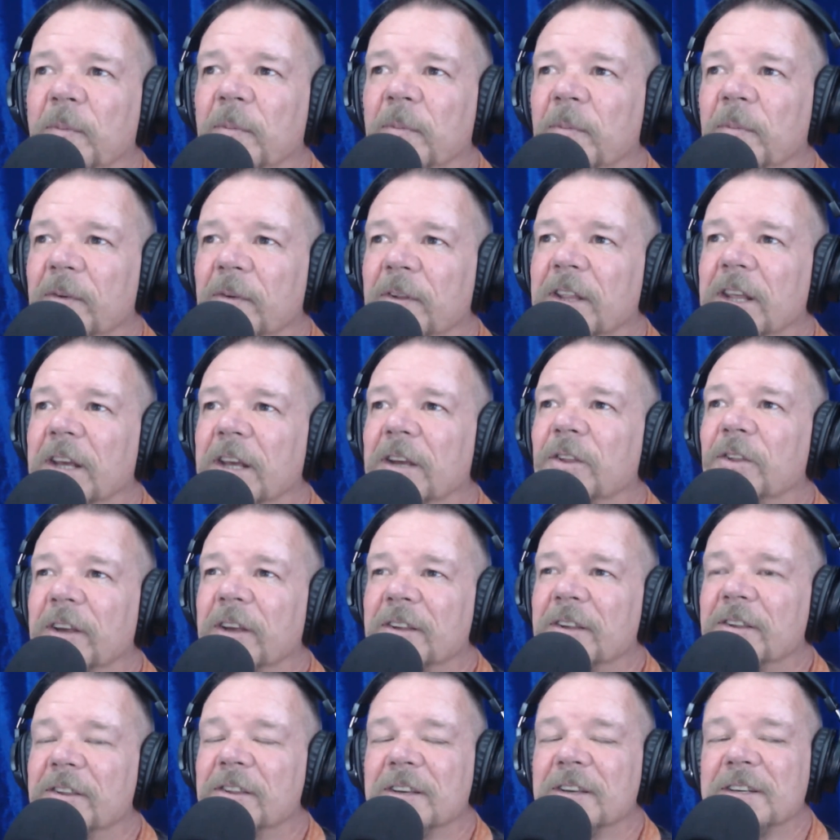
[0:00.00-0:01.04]

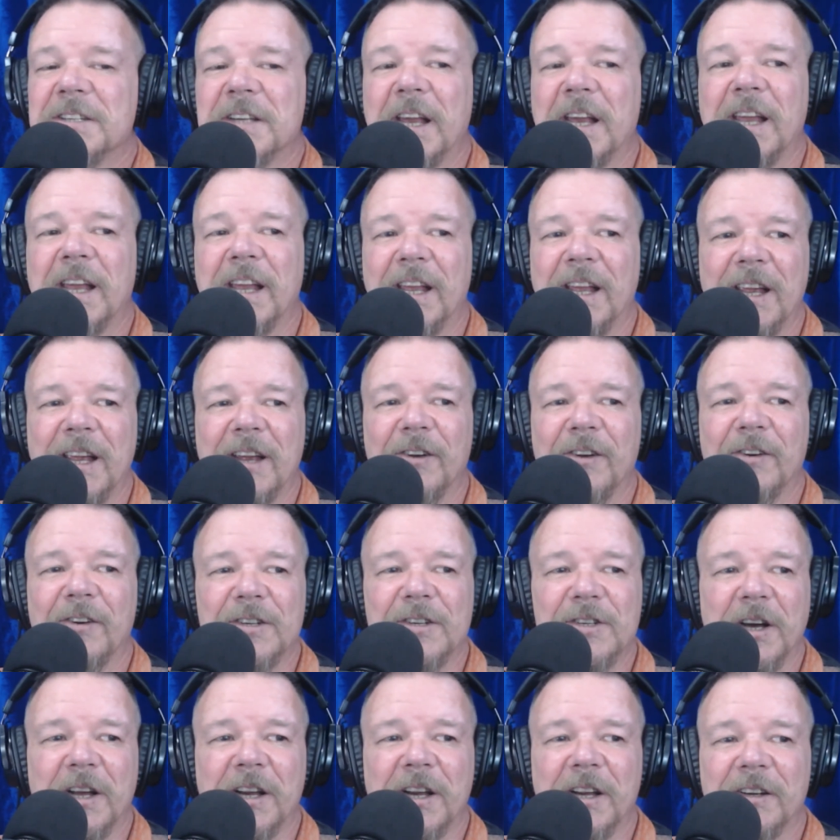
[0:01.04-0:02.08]
the saying here in
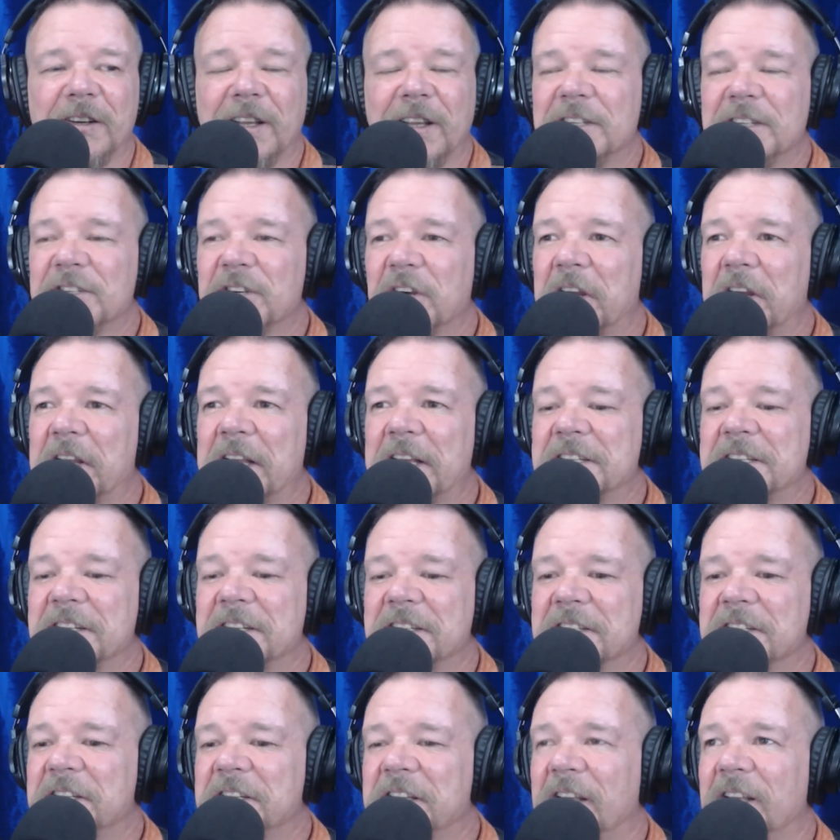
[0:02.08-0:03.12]
China, in Chinese,
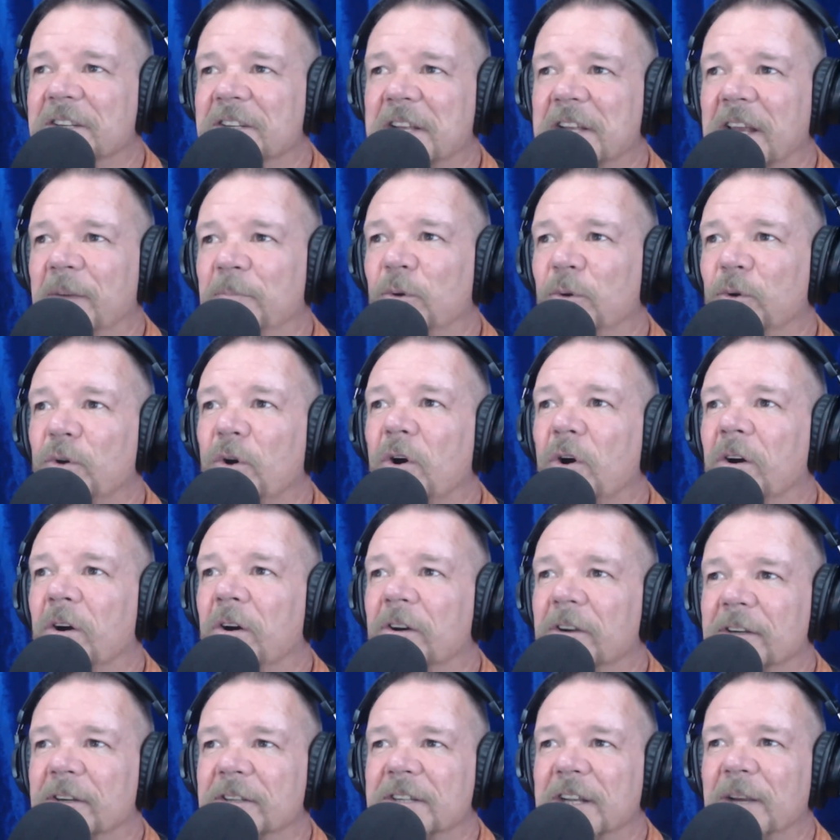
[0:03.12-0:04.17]
it's ting budong.
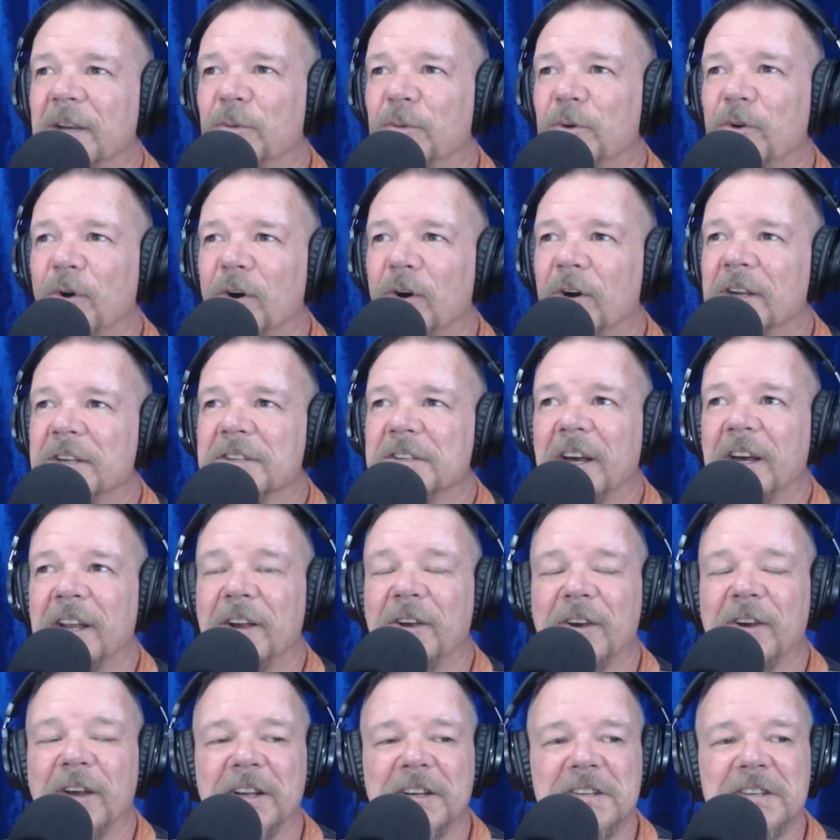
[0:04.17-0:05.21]
Ting budong is I
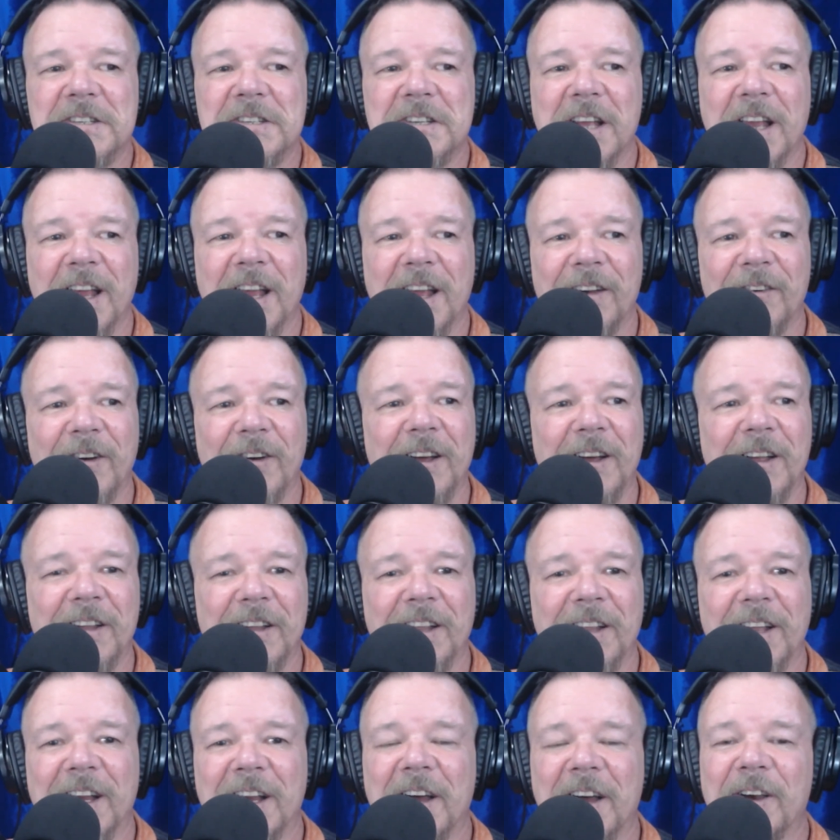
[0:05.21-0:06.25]
don't understand, right? They're
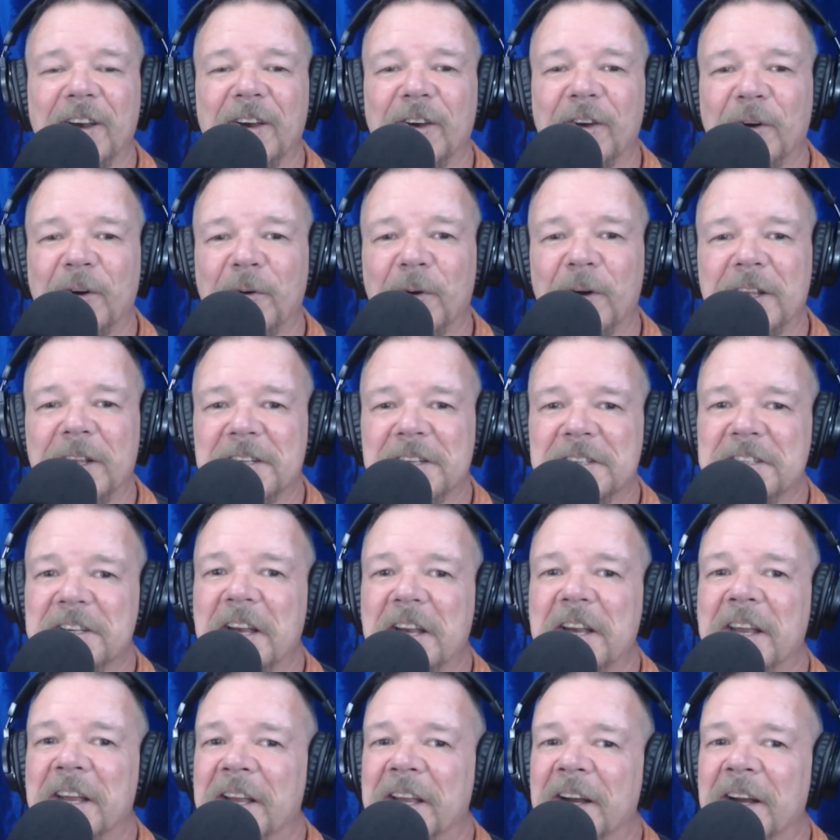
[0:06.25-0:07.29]
like, I don't know what you're
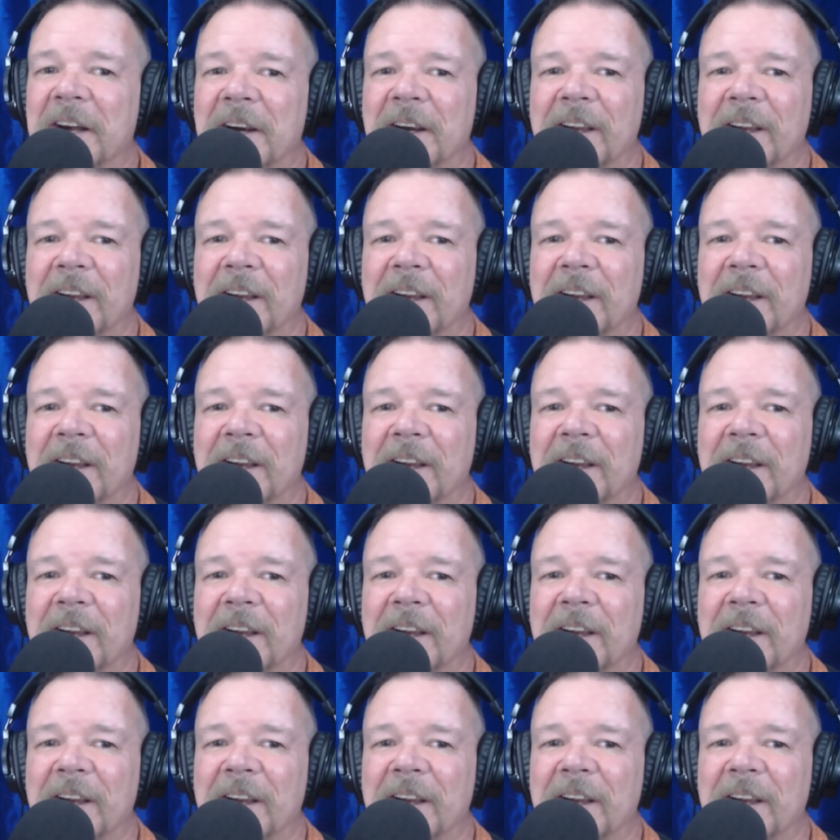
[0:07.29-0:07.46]
saying.